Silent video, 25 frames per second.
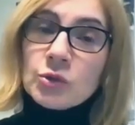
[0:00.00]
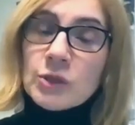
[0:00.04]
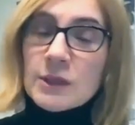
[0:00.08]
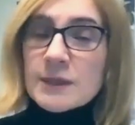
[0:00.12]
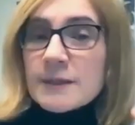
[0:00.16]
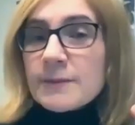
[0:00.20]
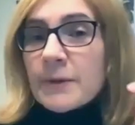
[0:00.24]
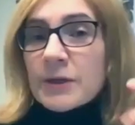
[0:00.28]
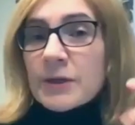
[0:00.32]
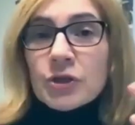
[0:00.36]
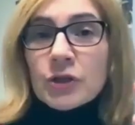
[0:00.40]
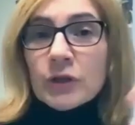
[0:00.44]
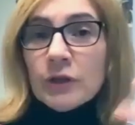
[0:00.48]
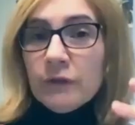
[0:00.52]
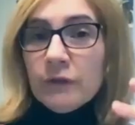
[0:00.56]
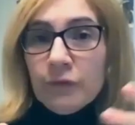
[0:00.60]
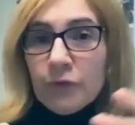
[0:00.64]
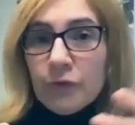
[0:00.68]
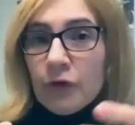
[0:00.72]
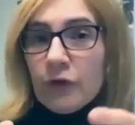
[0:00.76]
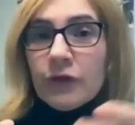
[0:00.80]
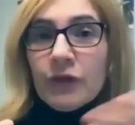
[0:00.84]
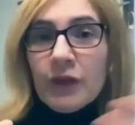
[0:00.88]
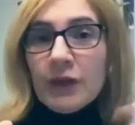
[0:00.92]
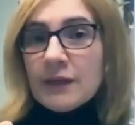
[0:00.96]
especially for
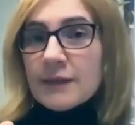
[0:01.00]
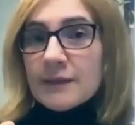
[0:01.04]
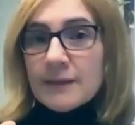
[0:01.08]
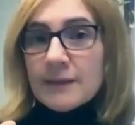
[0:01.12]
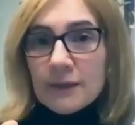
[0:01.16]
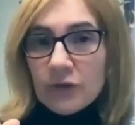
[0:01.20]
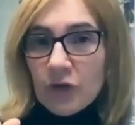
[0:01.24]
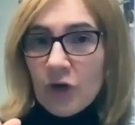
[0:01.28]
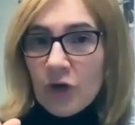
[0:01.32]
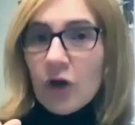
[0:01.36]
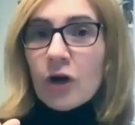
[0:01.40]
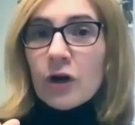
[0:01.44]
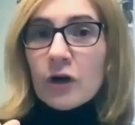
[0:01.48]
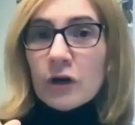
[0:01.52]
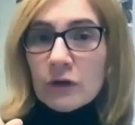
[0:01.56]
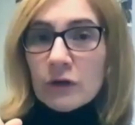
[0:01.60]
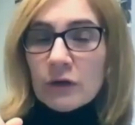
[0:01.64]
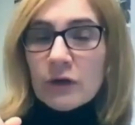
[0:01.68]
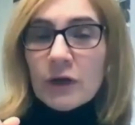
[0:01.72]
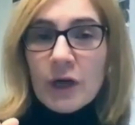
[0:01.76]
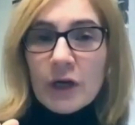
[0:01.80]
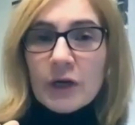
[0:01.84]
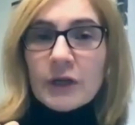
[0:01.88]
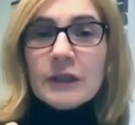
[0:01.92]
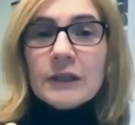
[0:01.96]
things that are
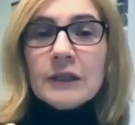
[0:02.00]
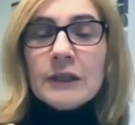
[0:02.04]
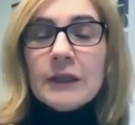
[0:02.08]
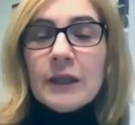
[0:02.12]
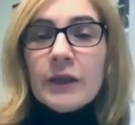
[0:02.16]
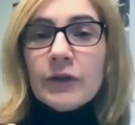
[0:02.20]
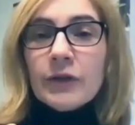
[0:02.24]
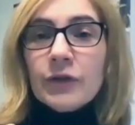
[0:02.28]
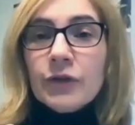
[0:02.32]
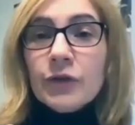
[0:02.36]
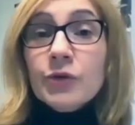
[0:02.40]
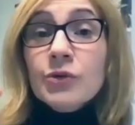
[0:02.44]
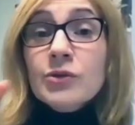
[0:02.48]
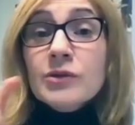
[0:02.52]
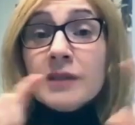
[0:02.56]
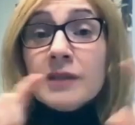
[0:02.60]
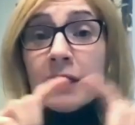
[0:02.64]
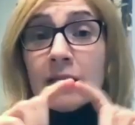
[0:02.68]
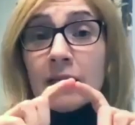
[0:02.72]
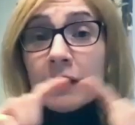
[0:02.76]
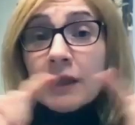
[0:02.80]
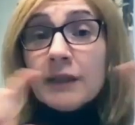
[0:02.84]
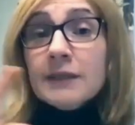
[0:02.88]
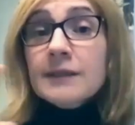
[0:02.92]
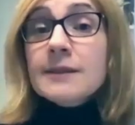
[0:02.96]
currently in the news,
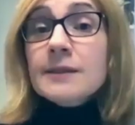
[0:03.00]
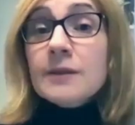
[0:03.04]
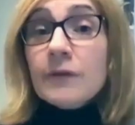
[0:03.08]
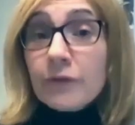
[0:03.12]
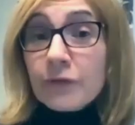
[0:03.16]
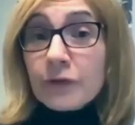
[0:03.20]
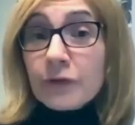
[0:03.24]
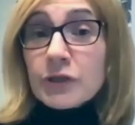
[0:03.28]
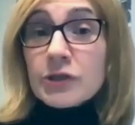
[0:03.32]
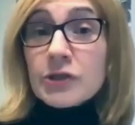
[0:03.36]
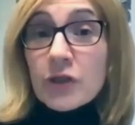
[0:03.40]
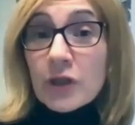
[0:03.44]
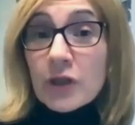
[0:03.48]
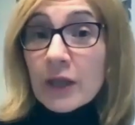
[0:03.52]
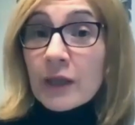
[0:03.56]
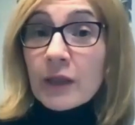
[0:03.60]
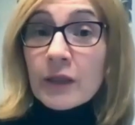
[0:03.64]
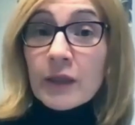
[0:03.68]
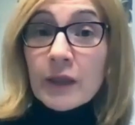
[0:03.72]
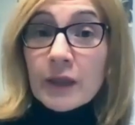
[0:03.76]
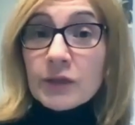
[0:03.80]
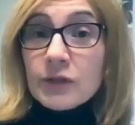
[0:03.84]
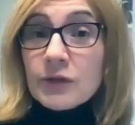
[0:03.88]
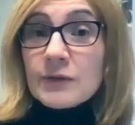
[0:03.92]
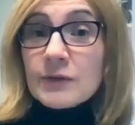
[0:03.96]
that is the first thing
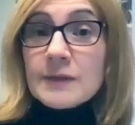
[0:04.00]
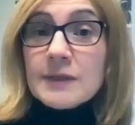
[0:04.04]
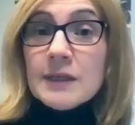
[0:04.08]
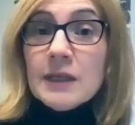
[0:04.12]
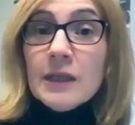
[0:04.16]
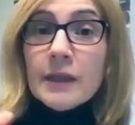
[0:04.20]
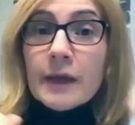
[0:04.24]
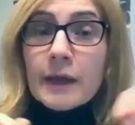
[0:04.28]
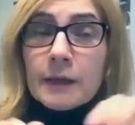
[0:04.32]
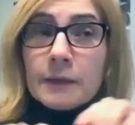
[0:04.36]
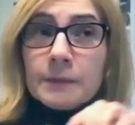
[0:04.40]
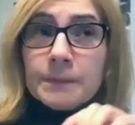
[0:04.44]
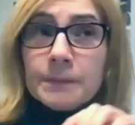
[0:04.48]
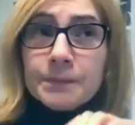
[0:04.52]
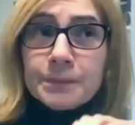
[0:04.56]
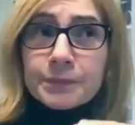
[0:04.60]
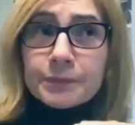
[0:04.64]
that you see there.